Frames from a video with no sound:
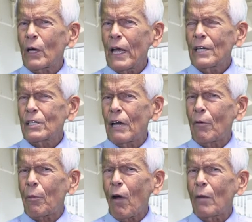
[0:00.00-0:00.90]
occasionally have
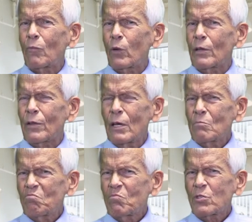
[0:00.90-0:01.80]
a problem with
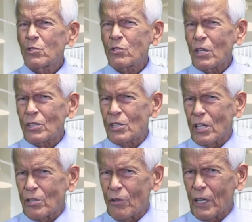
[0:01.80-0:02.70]
such and
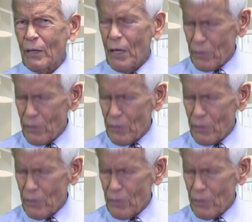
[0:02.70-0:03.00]
such a thing.